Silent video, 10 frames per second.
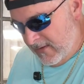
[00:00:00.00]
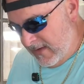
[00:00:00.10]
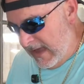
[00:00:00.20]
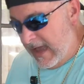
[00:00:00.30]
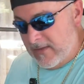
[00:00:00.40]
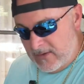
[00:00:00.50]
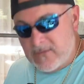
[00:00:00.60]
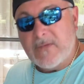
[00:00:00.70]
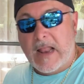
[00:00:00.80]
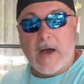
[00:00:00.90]
and the
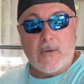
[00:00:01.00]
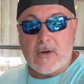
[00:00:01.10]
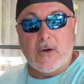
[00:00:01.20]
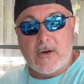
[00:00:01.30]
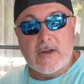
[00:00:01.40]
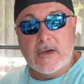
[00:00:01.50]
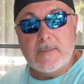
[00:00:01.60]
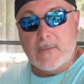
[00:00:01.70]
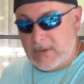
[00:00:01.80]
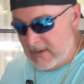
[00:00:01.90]
flour caught
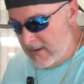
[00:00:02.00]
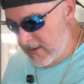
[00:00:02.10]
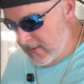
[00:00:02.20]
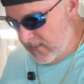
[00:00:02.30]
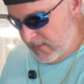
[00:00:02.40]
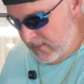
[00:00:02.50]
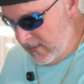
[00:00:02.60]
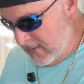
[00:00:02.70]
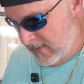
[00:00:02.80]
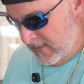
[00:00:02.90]
up with the other roux,
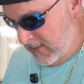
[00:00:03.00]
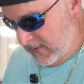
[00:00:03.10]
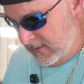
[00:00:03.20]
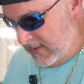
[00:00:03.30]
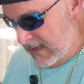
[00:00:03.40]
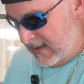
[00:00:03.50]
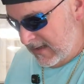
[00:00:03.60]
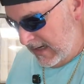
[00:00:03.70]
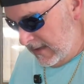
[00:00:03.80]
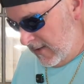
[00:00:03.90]
so it doesn't
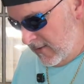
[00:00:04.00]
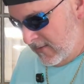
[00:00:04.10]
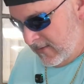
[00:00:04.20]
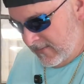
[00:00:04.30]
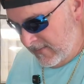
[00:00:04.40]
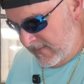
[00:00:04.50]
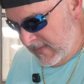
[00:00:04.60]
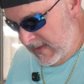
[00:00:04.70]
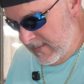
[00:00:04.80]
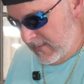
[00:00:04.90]
take long.
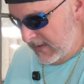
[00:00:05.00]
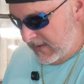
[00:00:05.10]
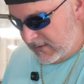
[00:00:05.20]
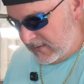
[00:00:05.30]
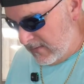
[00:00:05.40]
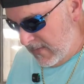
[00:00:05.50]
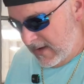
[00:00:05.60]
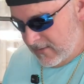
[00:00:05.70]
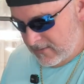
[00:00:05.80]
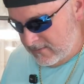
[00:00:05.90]
But the smell.